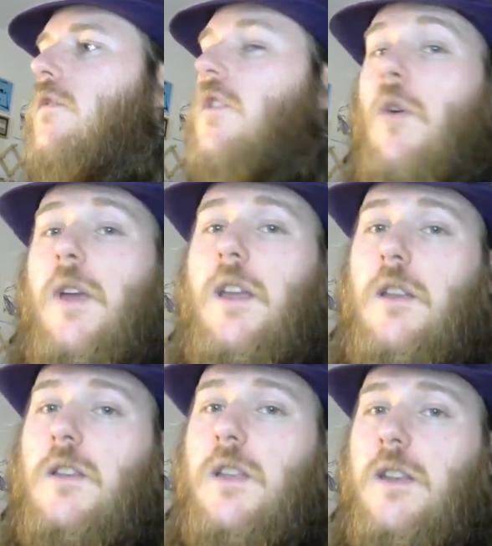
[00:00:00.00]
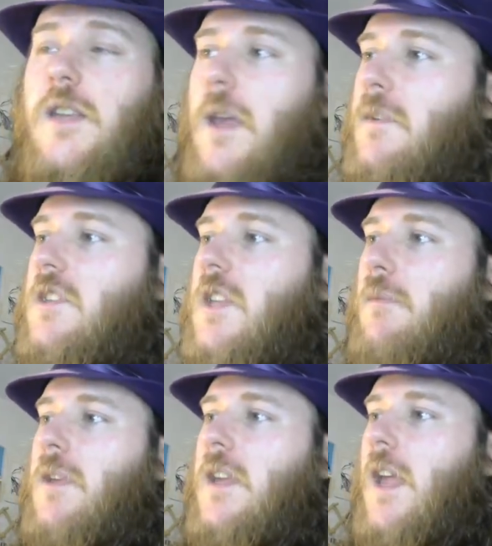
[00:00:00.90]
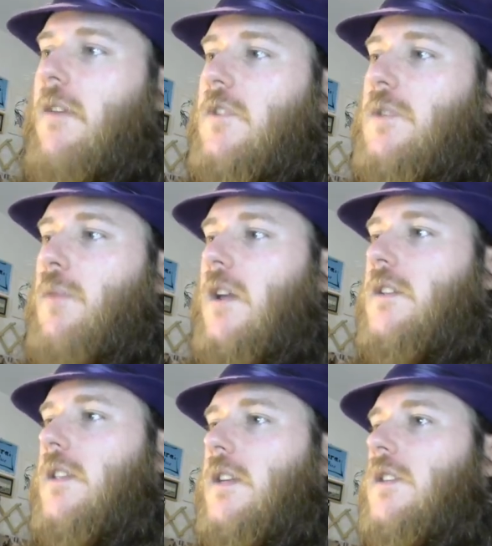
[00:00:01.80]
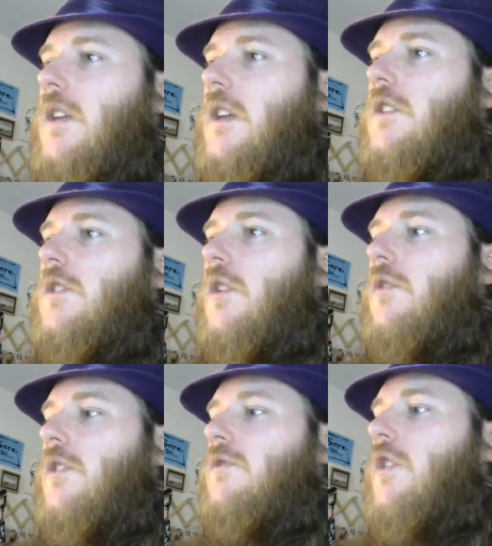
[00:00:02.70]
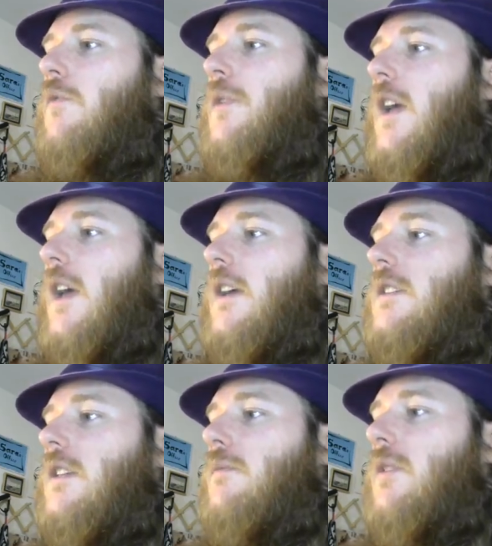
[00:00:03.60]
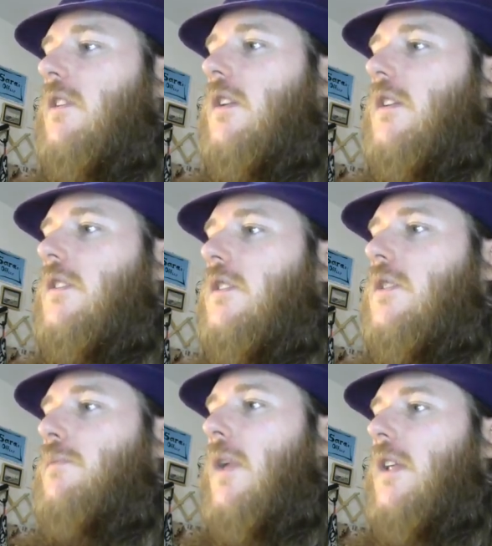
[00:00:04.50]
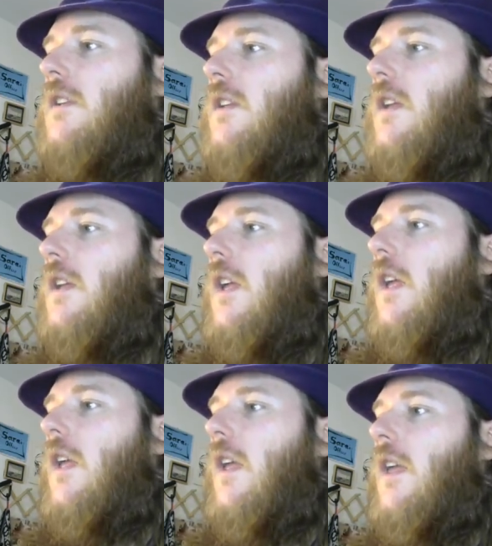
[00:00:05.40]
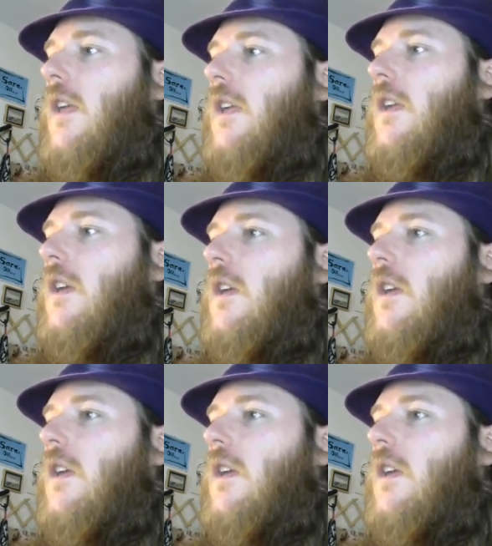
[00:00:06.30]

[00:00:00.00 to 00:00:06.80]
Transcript: Going into the damage step, he can't respond to this. So Utopia has the ability to spend a